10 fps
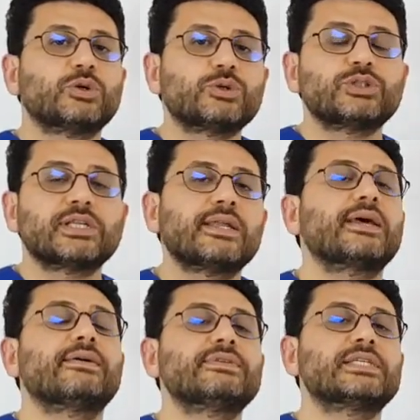Animal
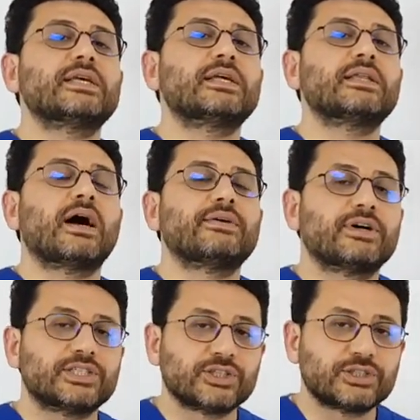studies of the root
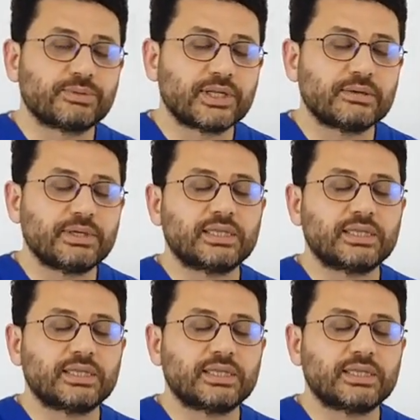treatment are over,